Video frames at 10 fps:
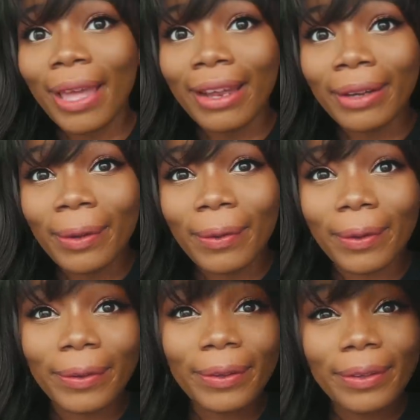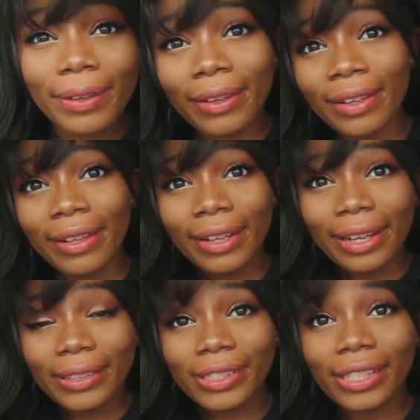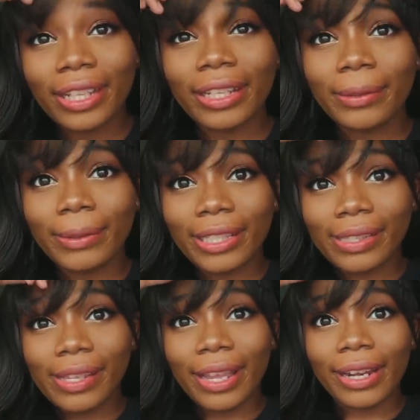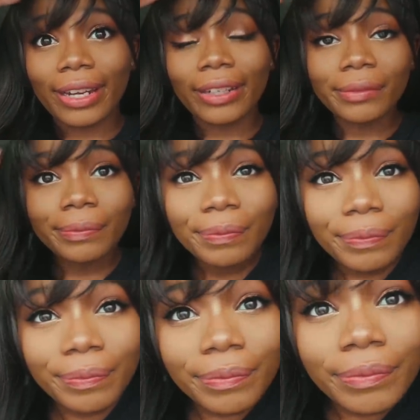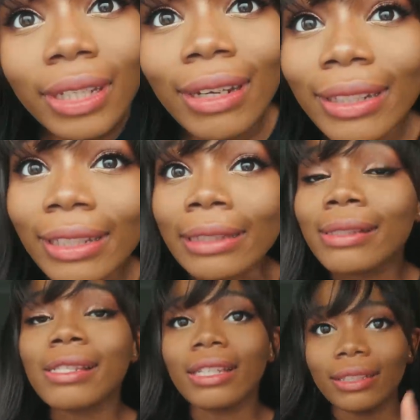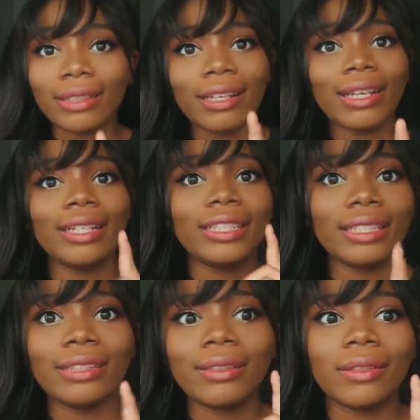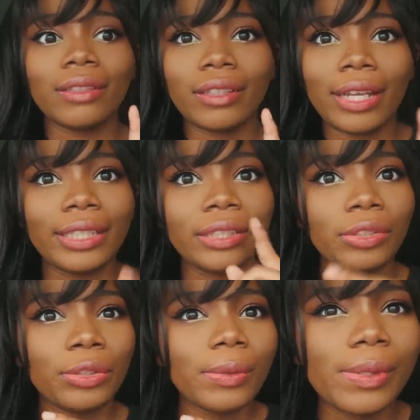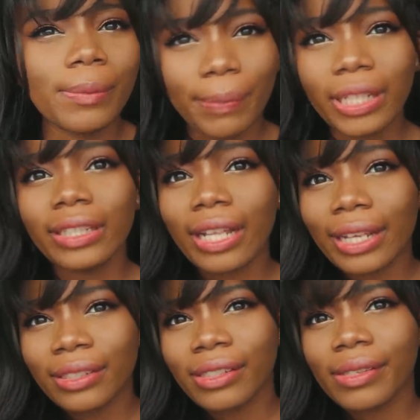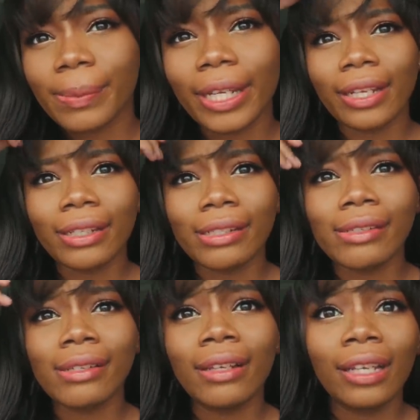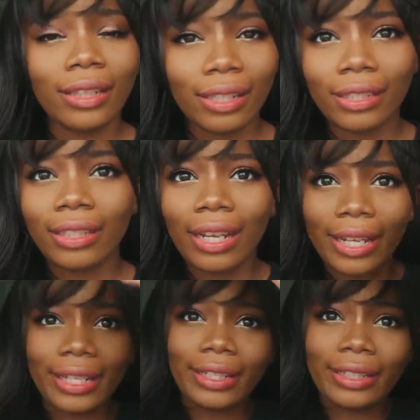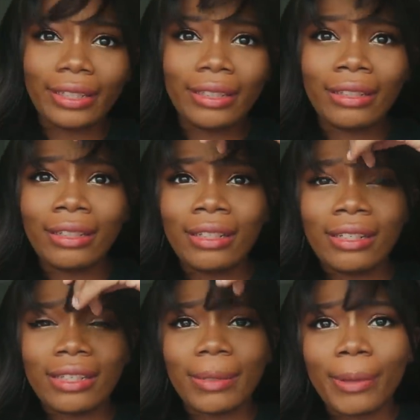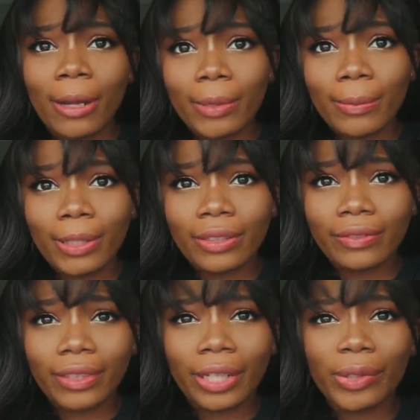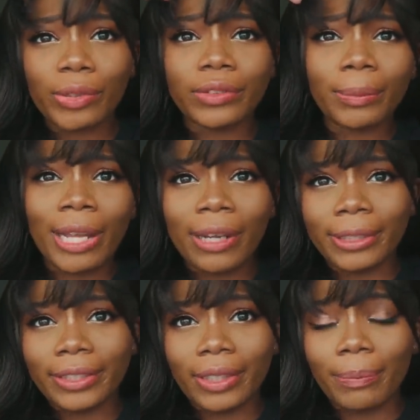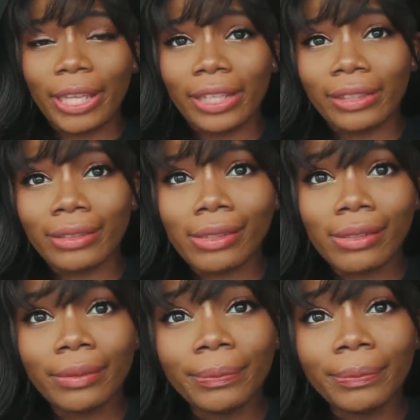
bad at all. Actually like it with this hair. And I think it's a good thing I didn't get the I didn't choose the bigger lashes because then I they probably would have like overpowered the bangs